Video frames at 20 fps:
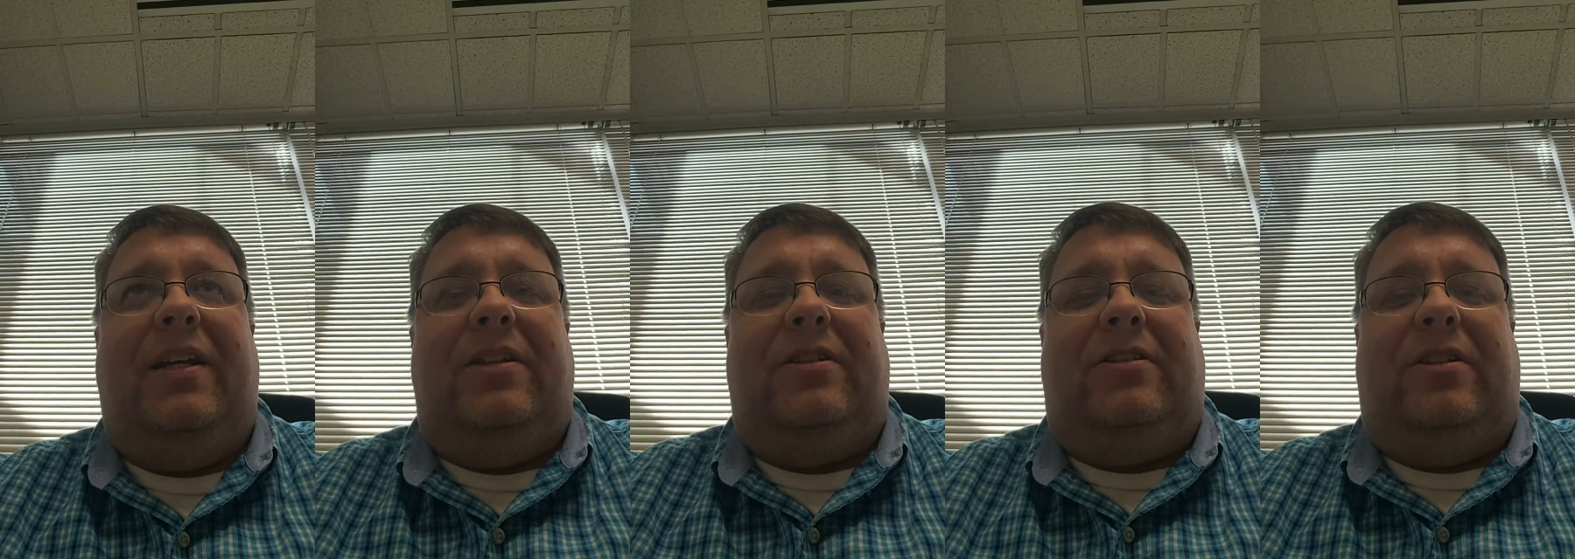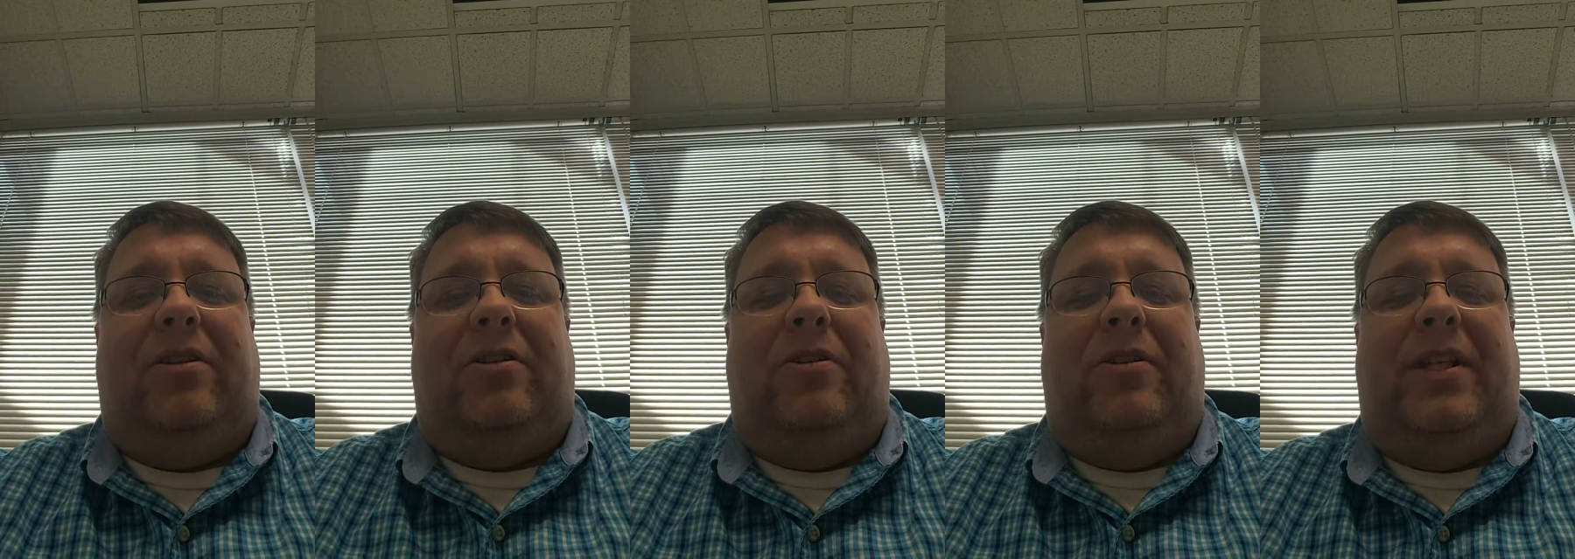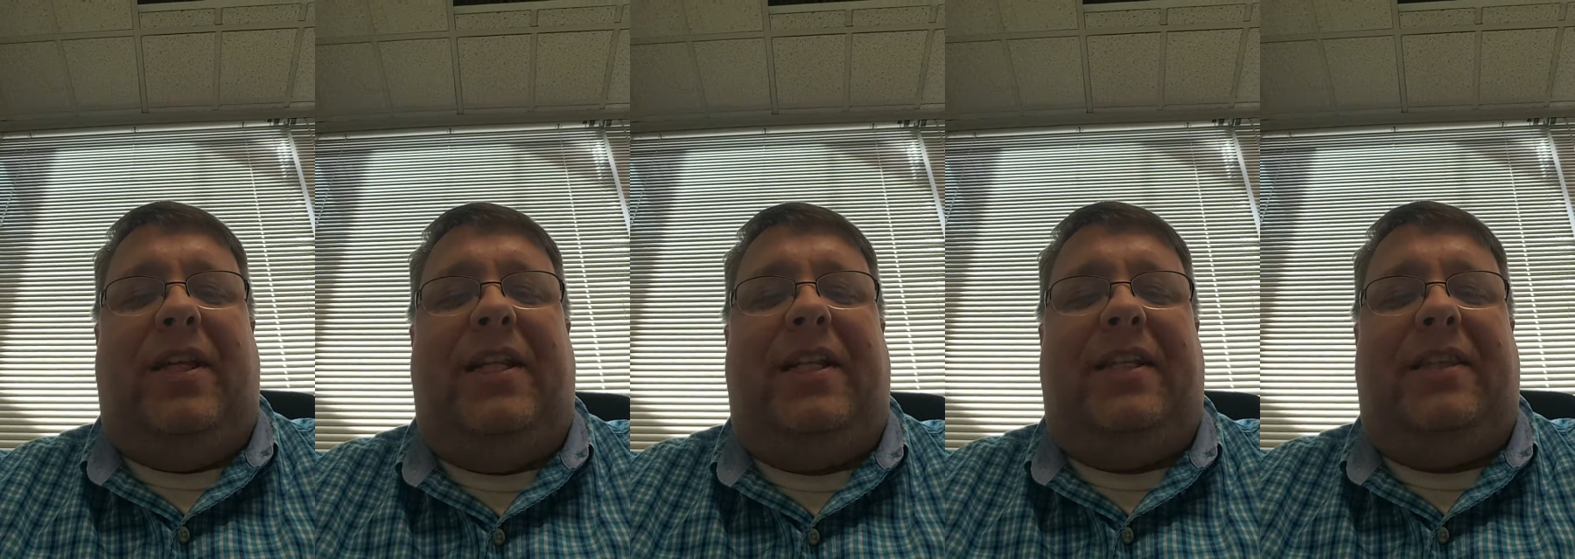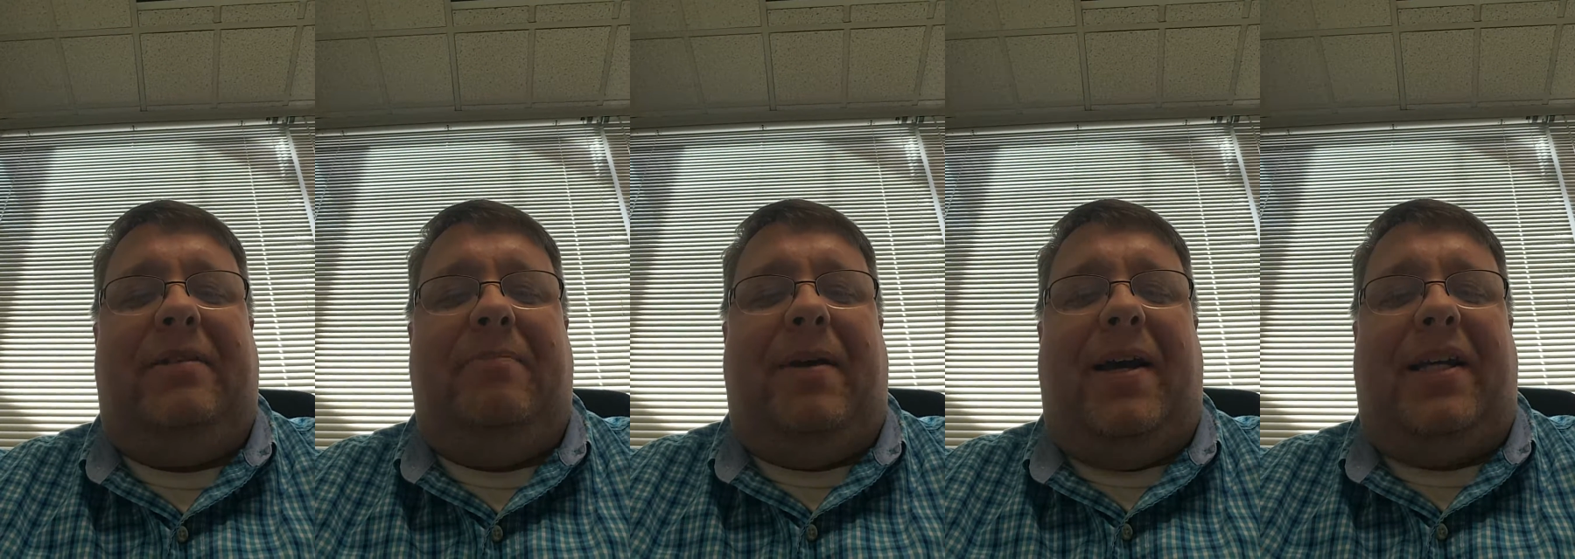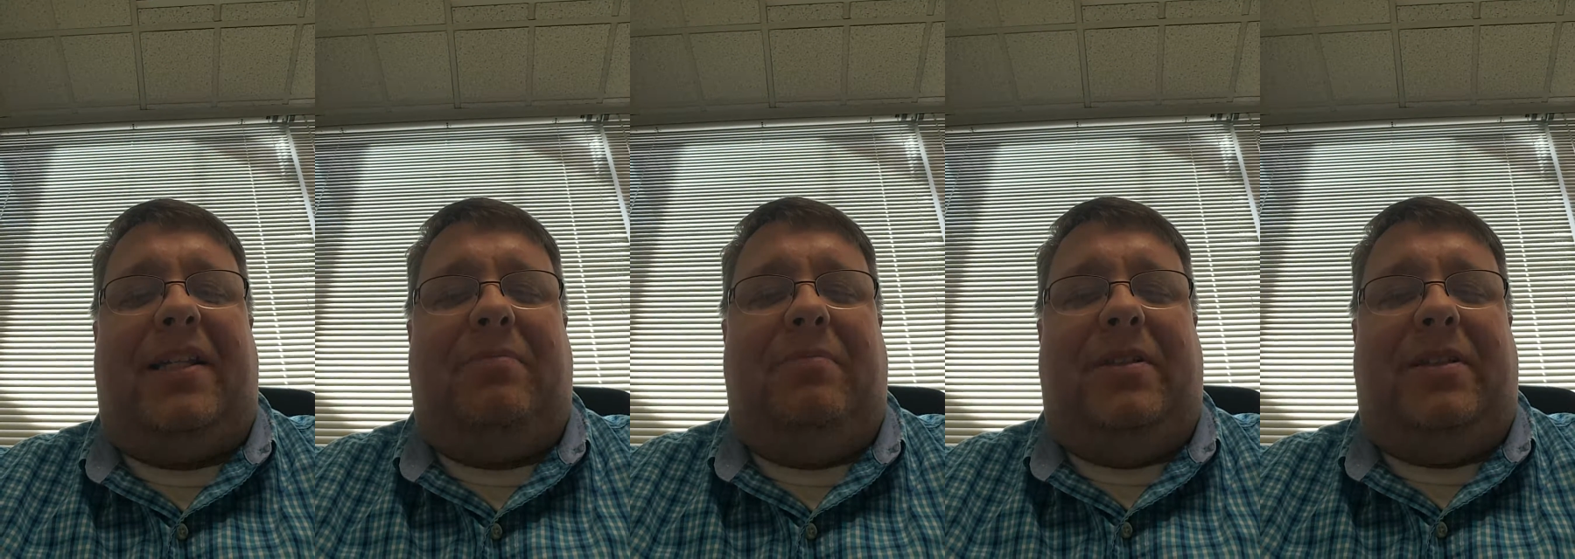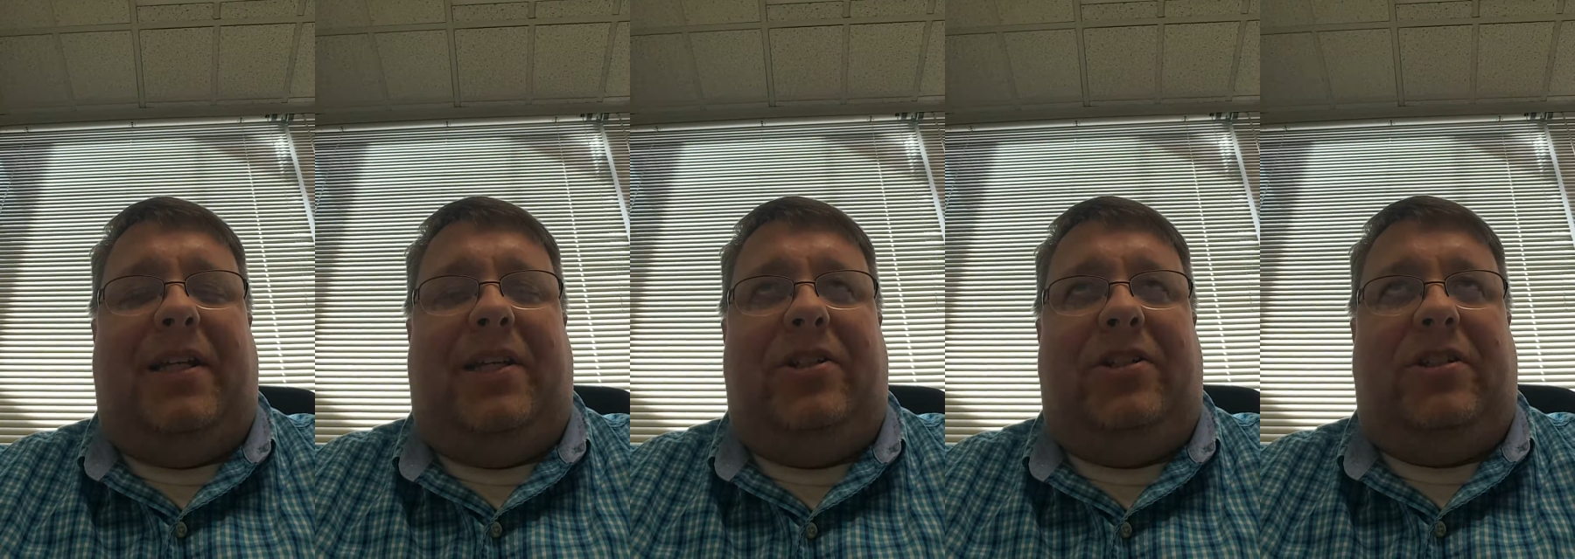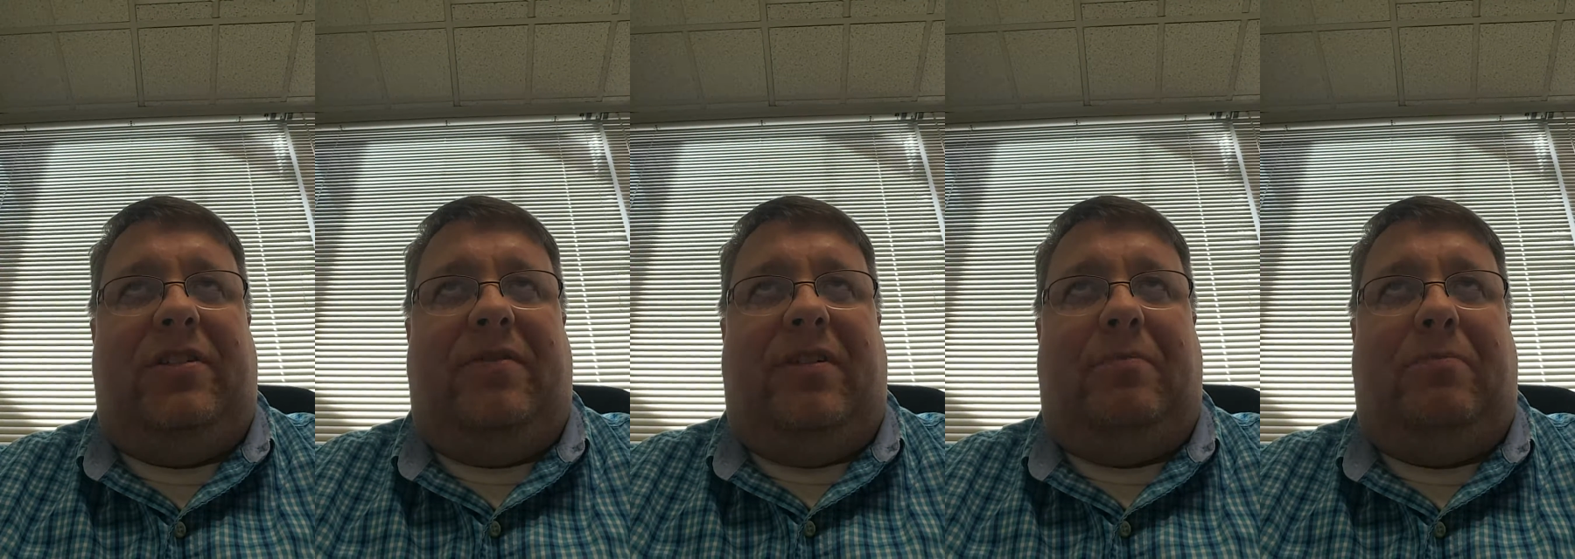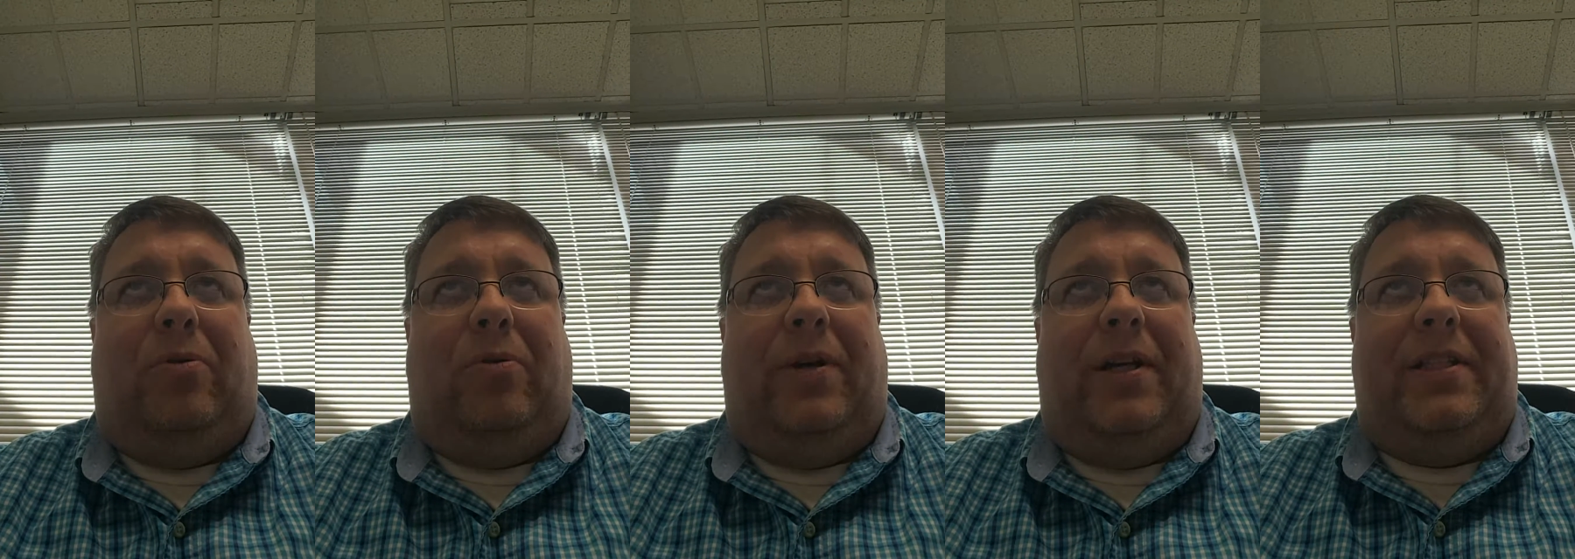So you need to get the maximization of
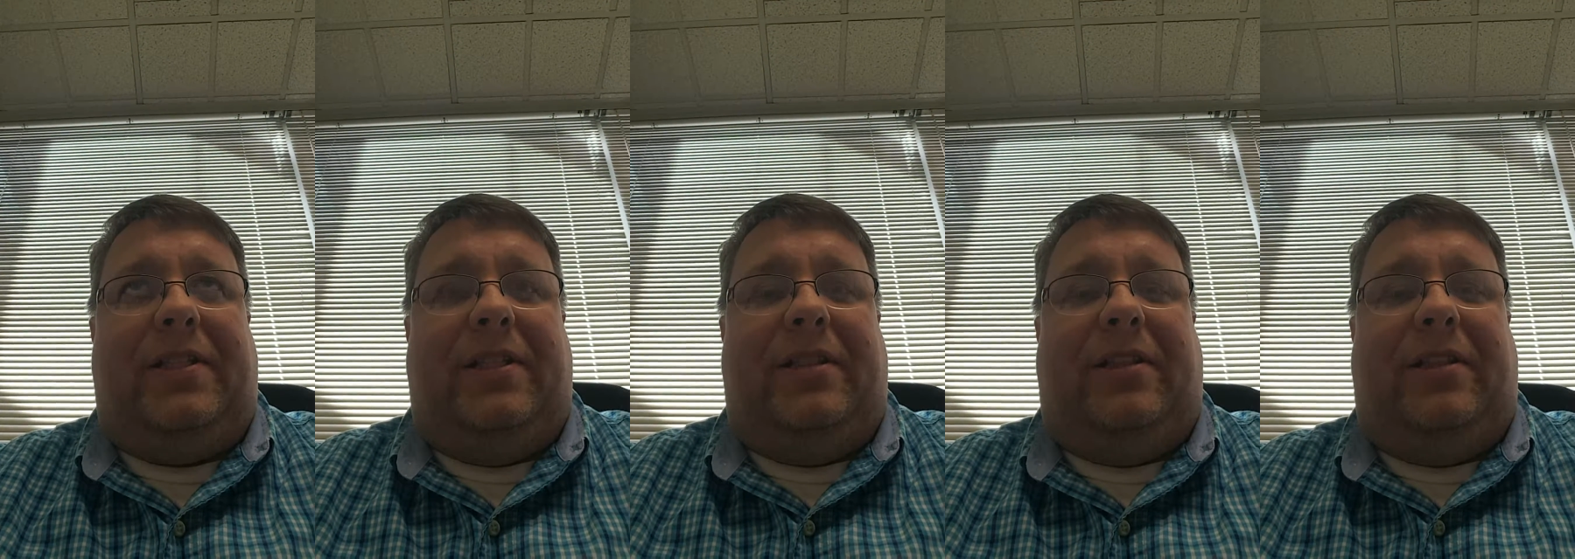your points.